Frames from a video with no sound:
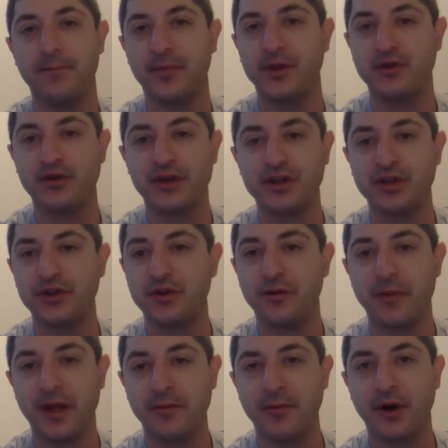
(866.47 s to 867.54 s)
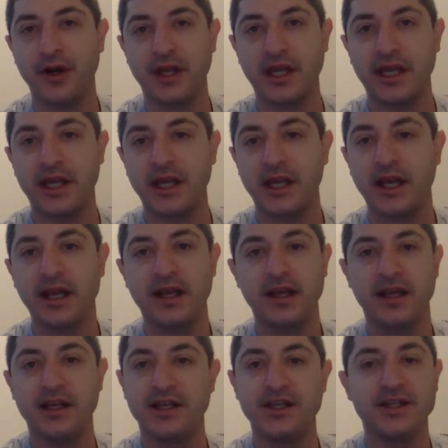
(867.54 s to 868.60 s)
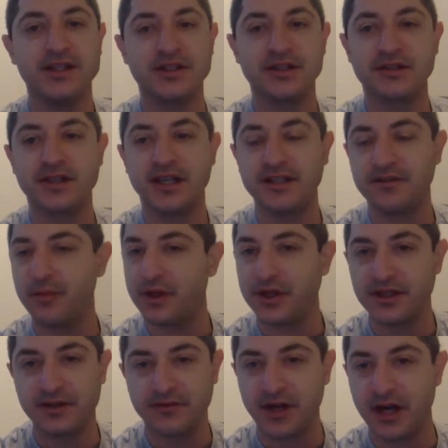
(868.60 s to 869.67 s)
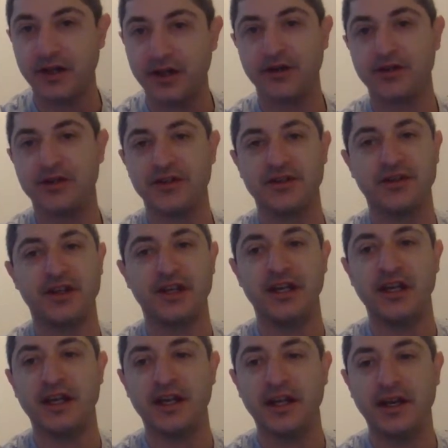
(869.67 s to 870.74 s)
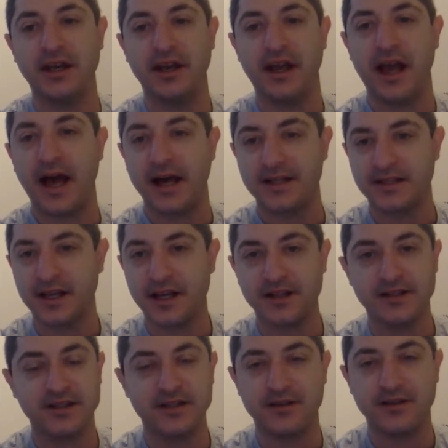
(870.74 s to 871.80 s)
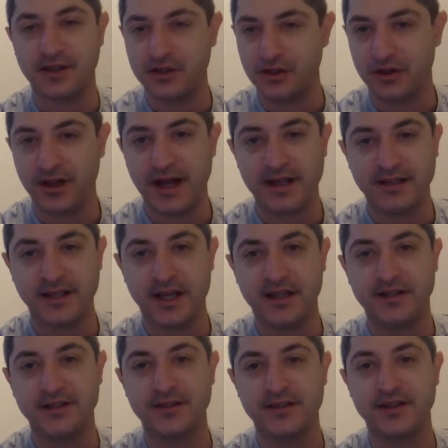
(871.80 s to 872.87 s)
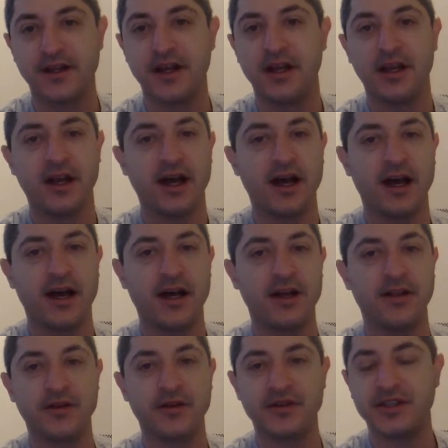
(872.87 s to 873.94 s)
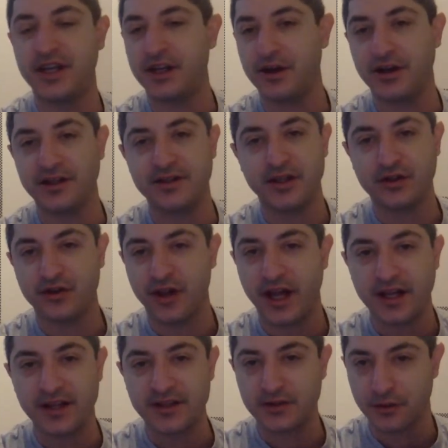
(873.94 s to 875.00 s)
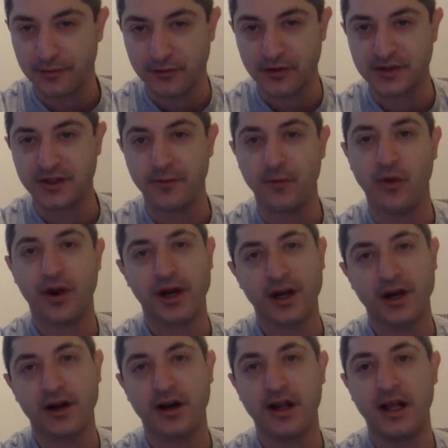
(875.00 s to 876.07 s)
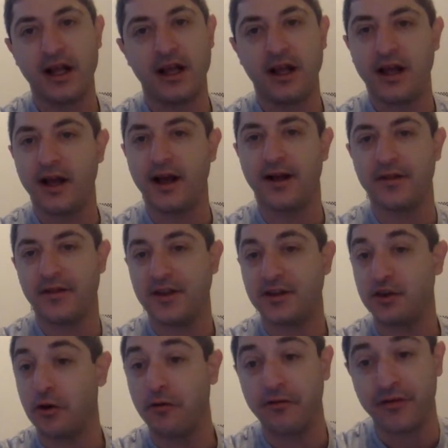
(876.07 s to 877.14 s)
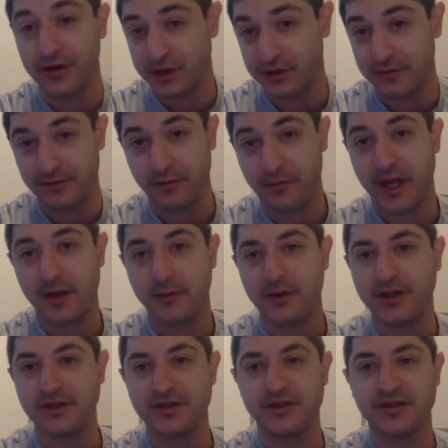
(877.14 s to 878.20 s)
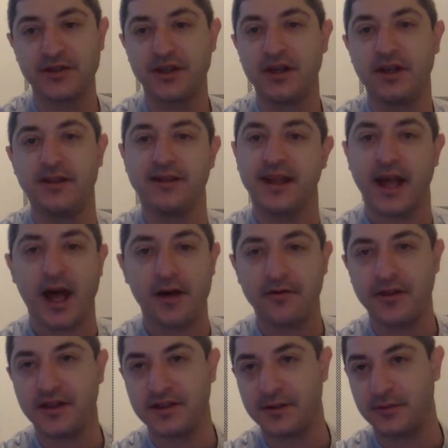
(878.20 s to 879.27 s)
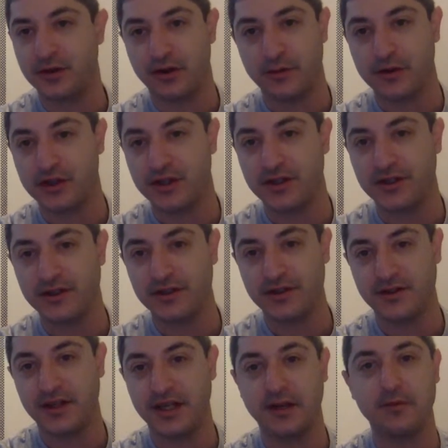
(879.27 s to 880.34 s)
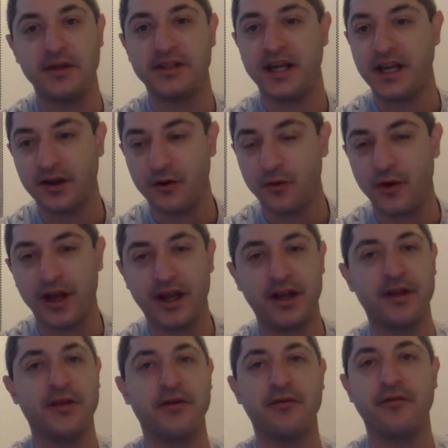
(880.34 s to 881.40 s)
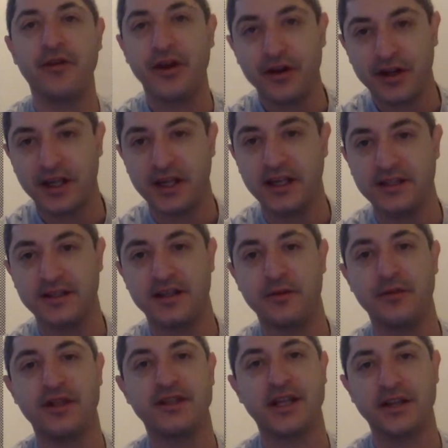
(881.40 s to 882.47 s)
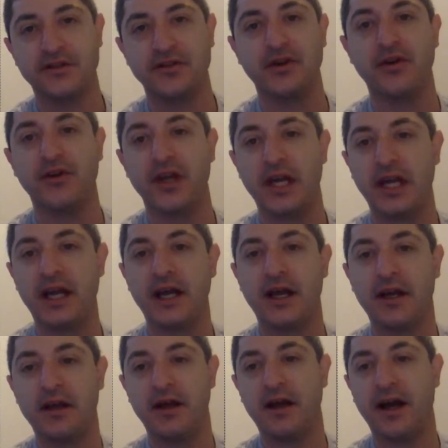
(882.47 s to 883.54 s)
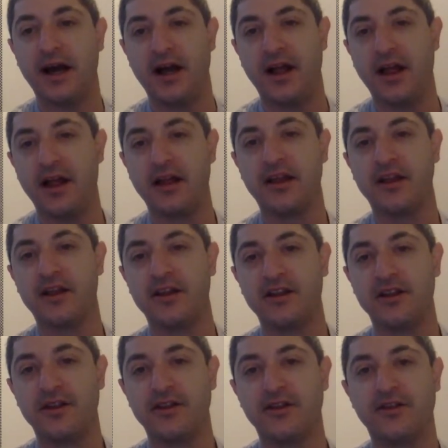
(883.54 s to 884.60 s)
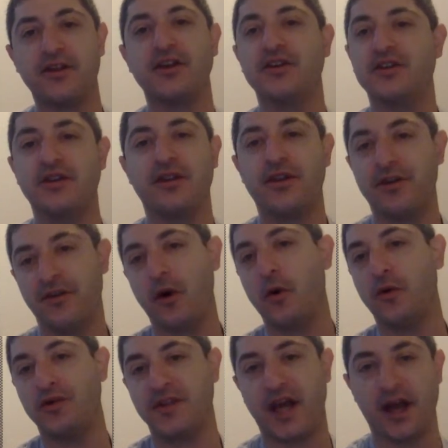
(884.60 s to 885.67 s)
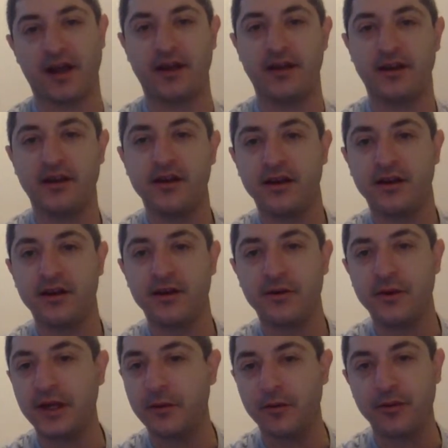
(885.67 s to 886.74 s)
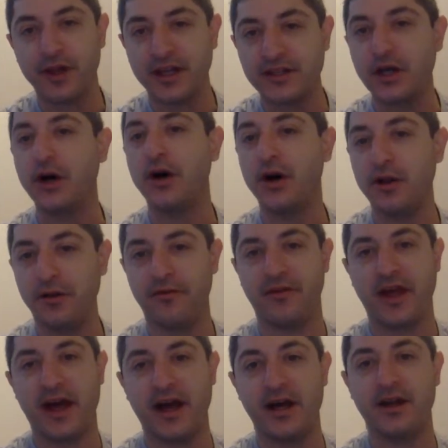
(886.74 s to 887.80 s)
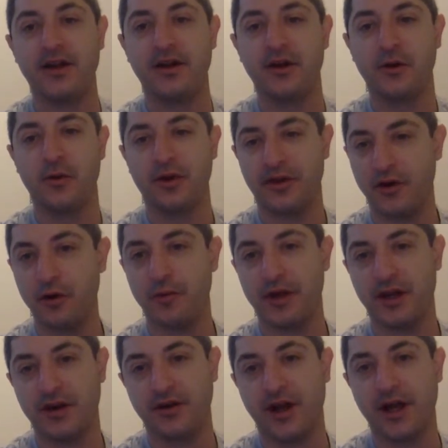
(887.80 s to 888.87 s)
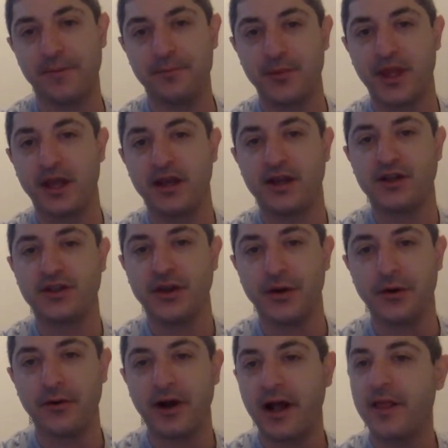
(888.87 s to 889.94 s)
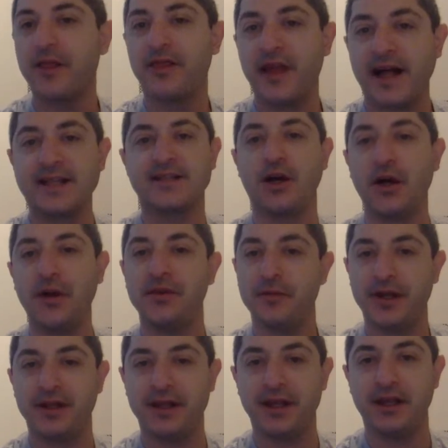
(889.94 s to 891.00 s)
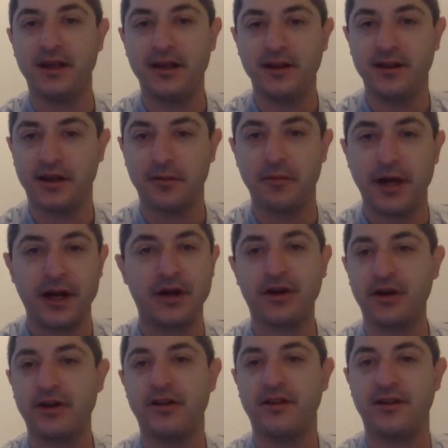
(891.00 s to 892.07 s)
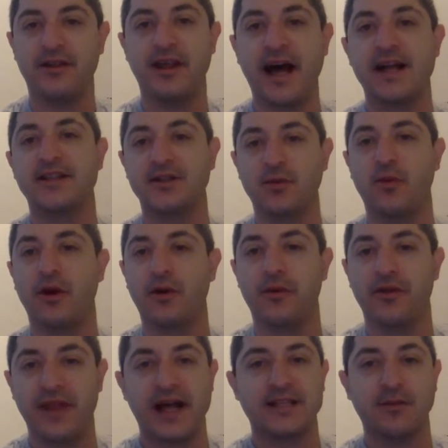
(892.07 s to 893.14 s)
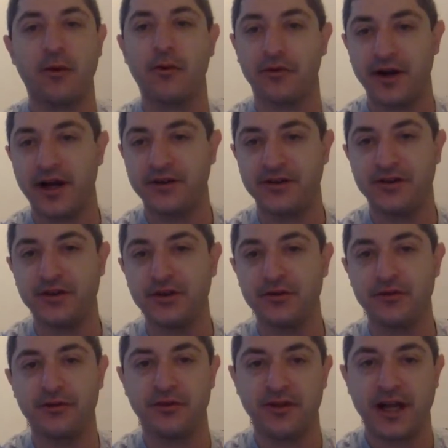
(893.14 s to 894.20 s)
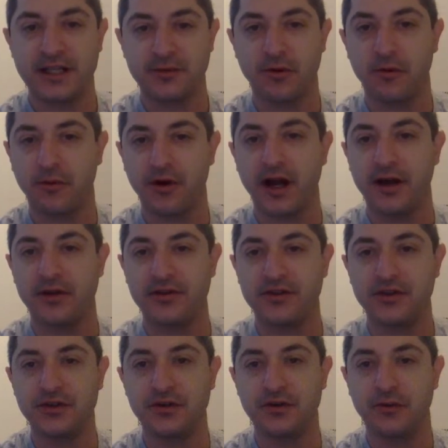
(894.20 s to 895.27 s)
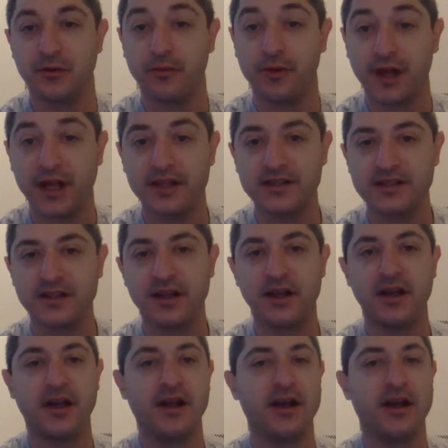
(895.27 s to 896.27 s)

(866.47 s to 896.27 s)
The traditional domain market is tens of billions of dollars in assets, and digital assets. Uh, they're sitting on a centralized server somewhere. Uh, they don't function for payments. They have these subscriptions. They can be taken away. They're very easy to be censored. Uh, they're they're the old tech. We can replace all of that with an open internet. So that's ultimately the competitor. That's where that's what we're out to do. That's what we're out to replace.